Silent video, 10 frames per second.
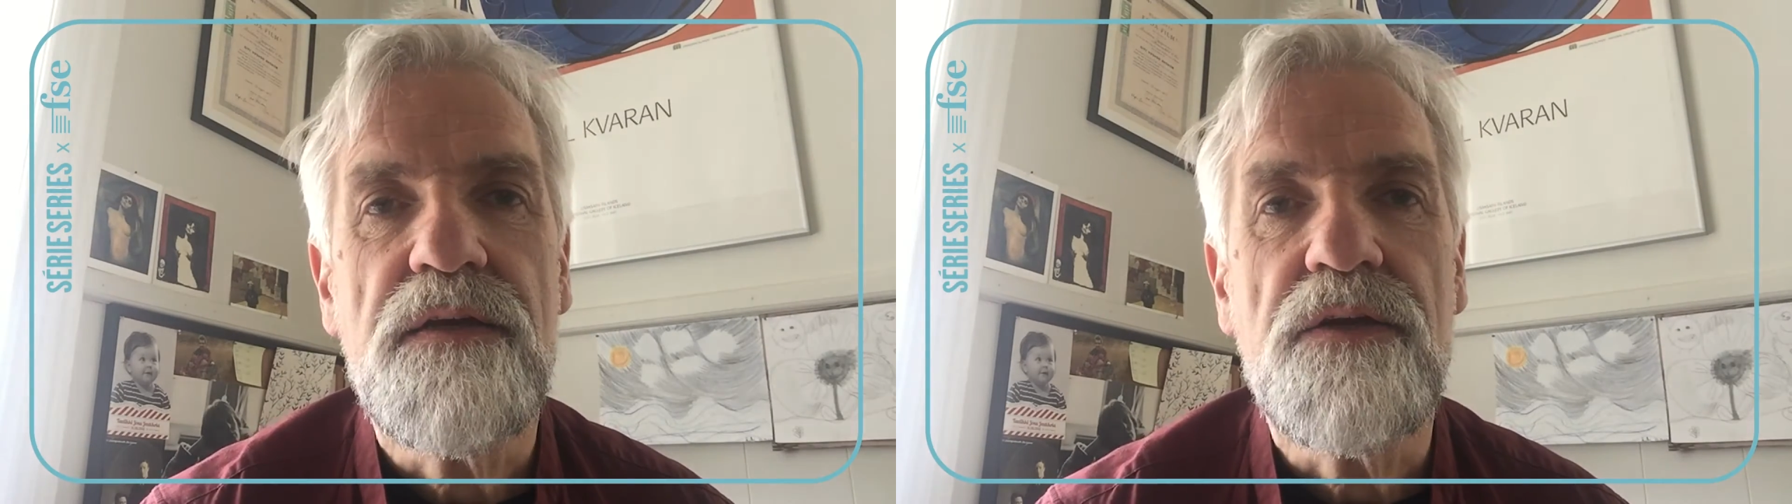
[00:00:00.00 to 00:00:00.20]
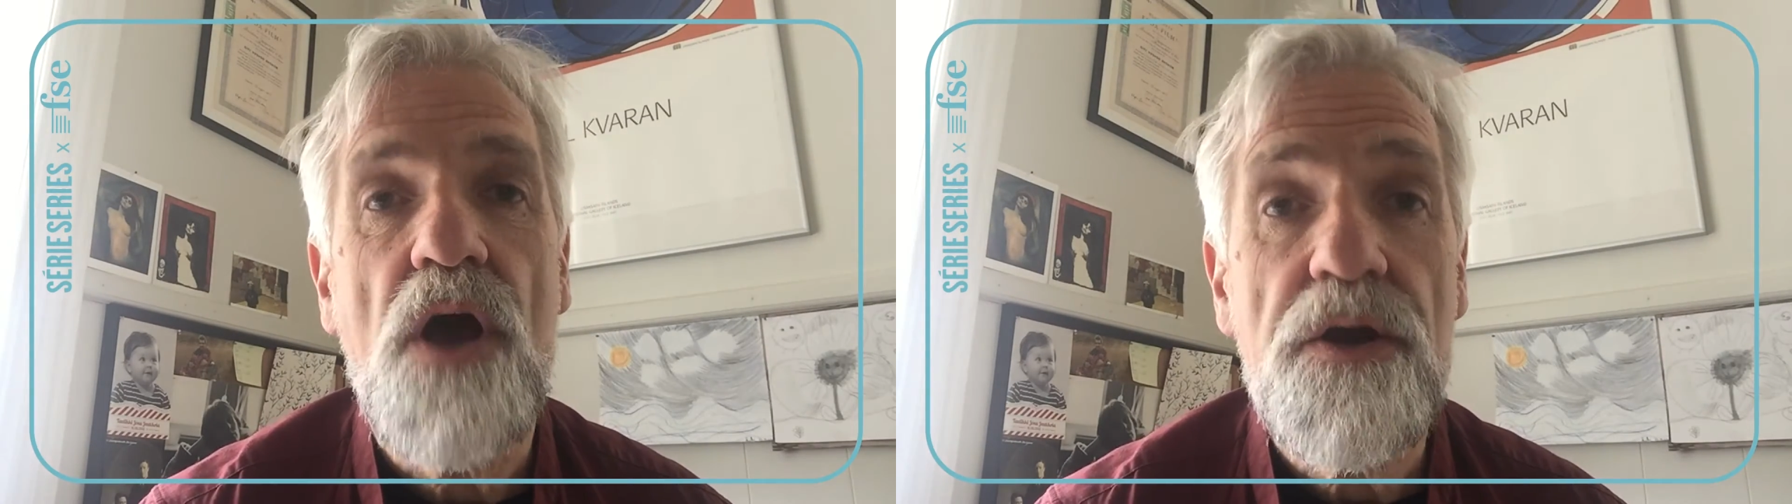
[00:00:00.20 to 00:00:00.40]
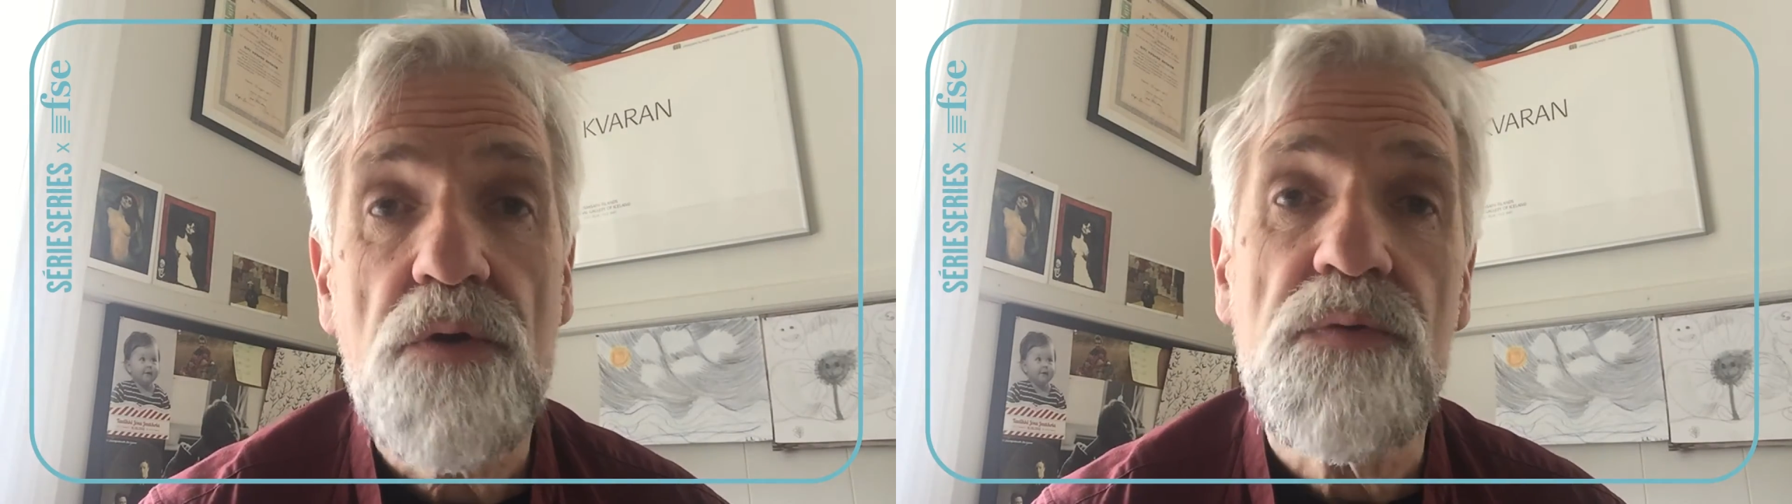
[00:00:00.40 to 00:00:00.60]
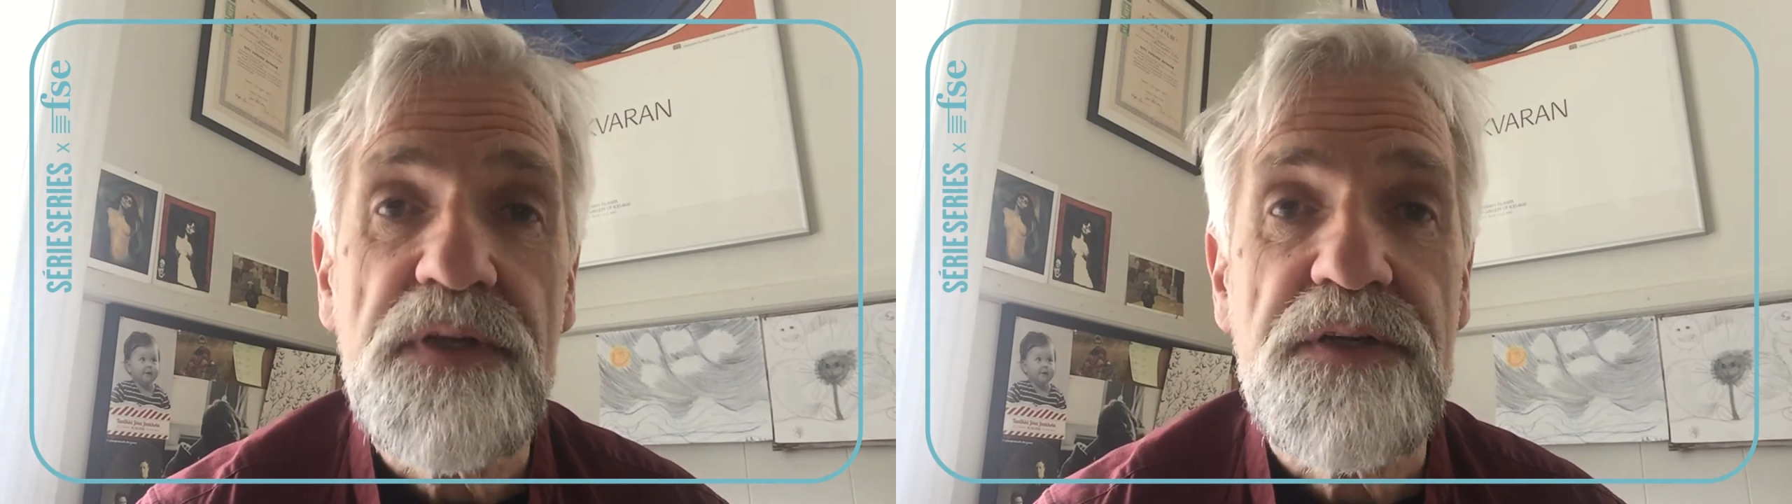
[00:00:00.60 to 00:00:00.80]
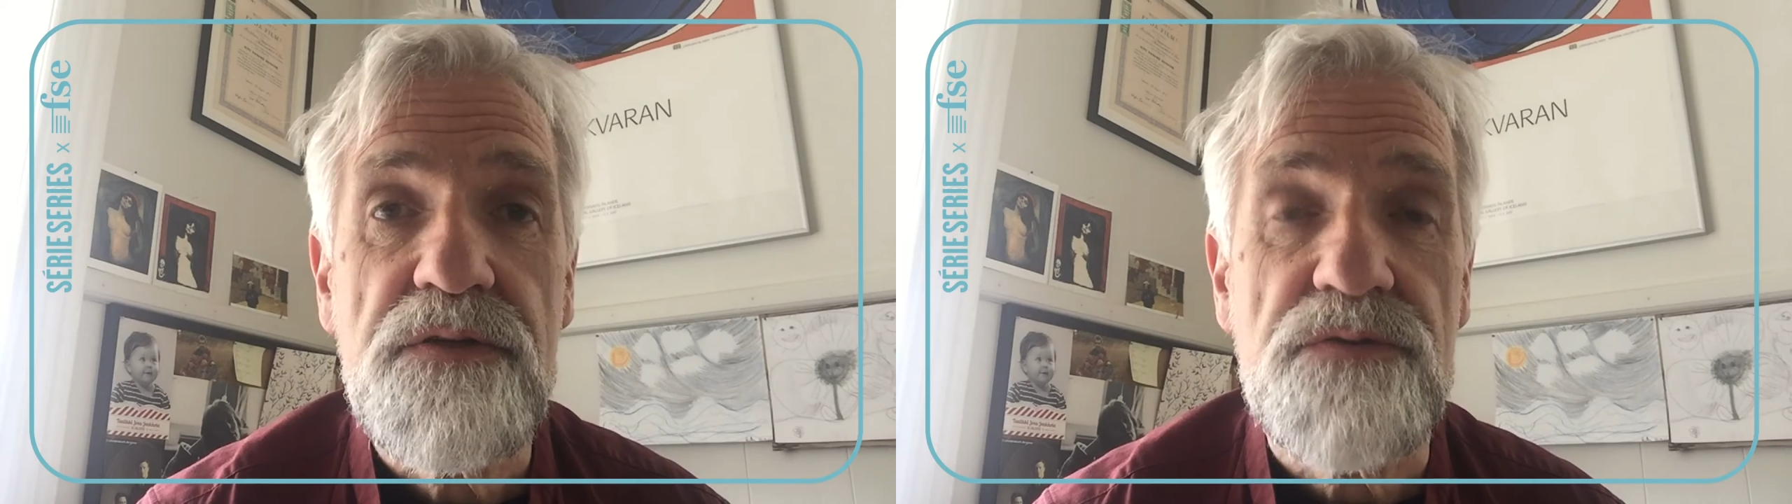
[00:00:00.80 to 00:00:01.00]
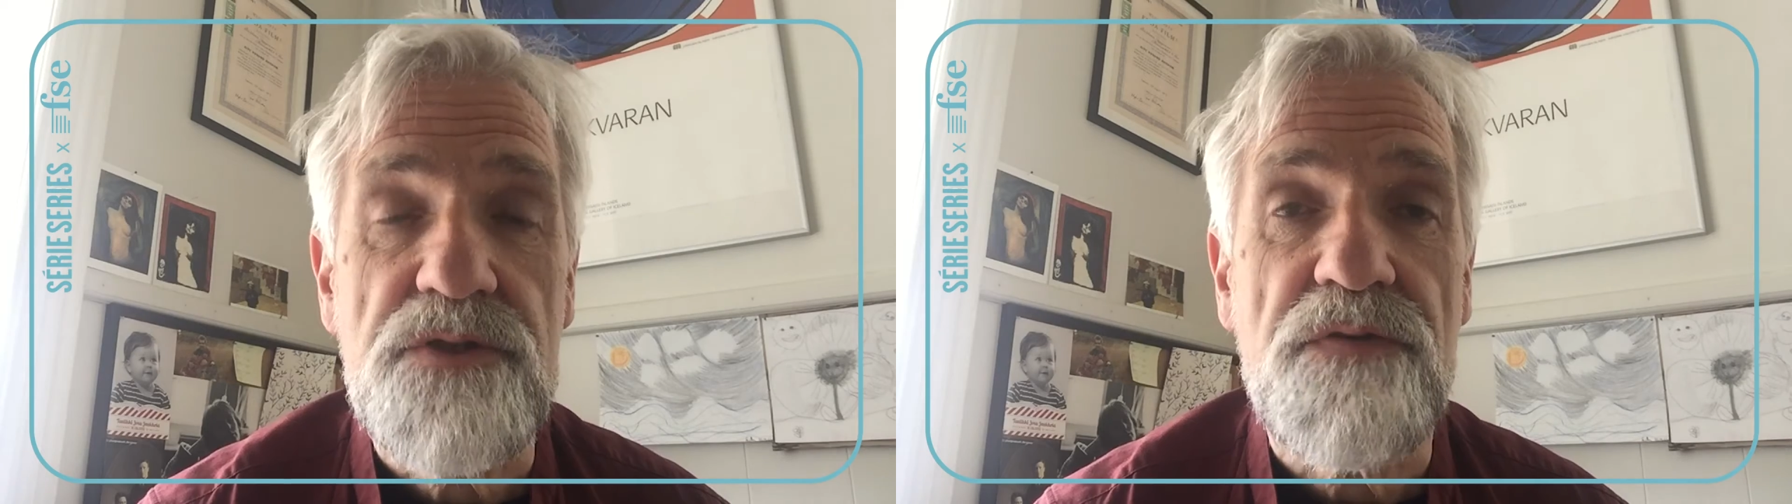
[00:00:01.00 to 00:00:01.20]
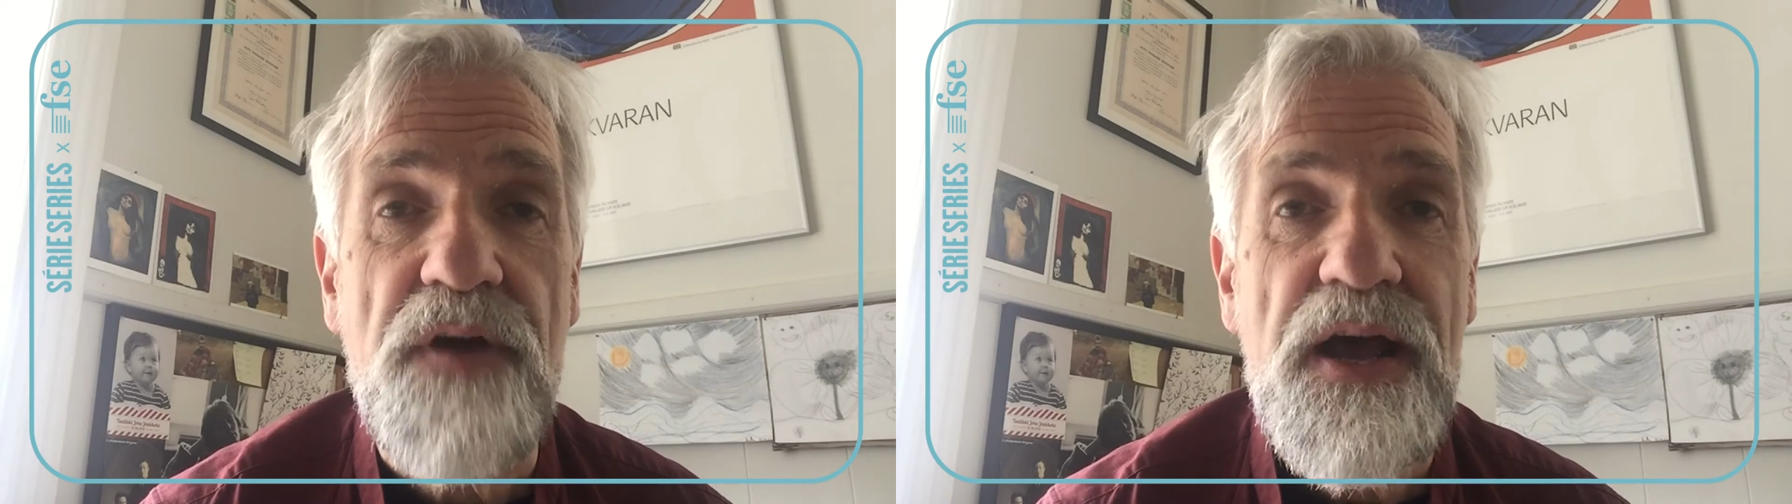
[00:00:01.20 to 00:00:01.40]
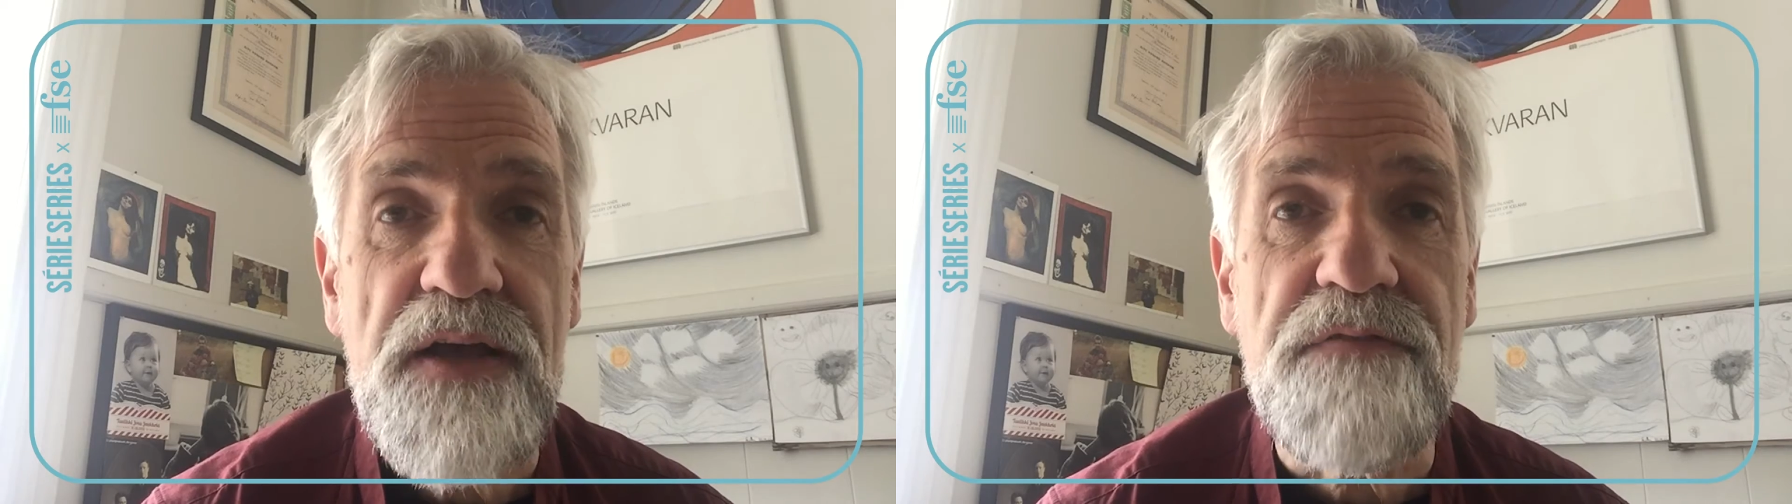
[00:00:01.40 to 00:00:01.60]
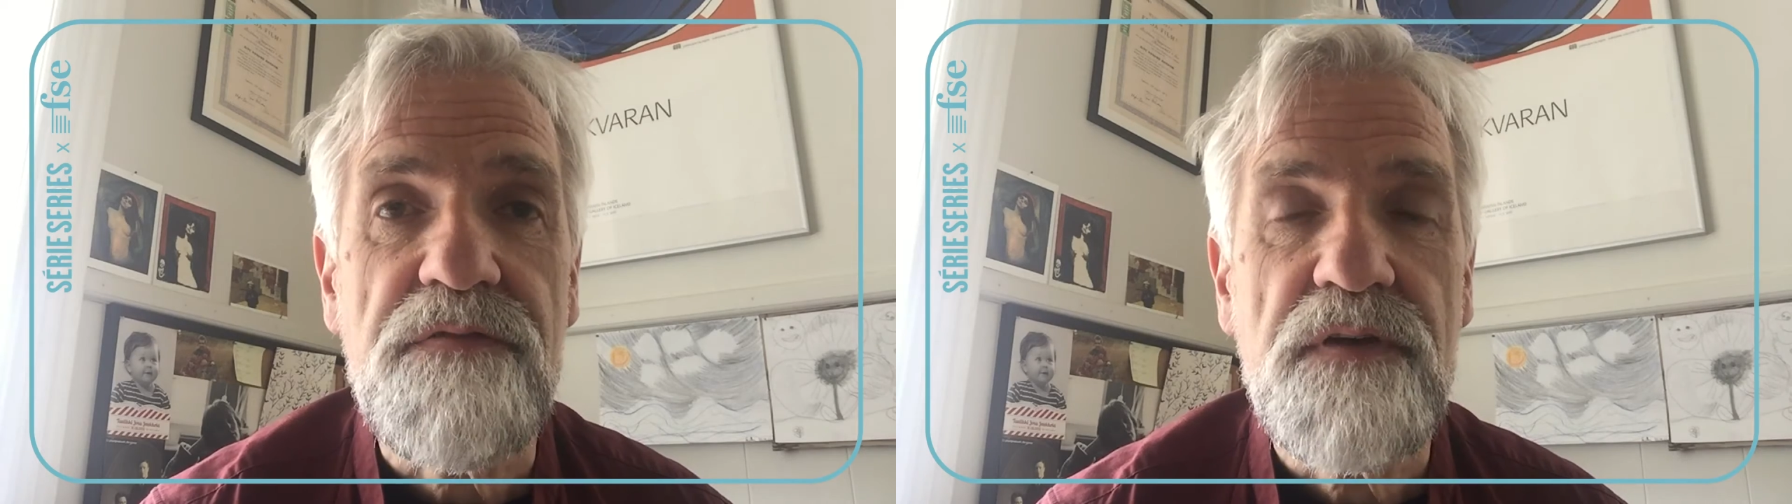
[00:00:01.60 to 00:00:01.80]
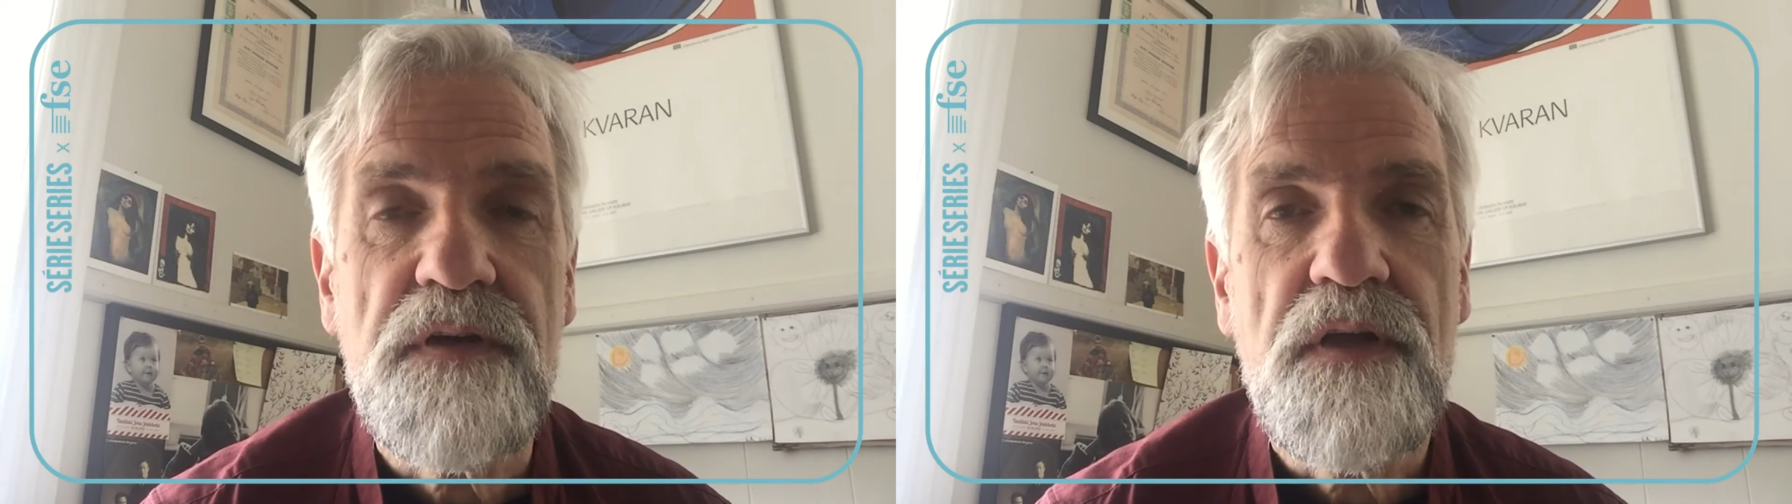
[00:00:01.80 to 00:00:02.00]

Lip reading: Not only to survive,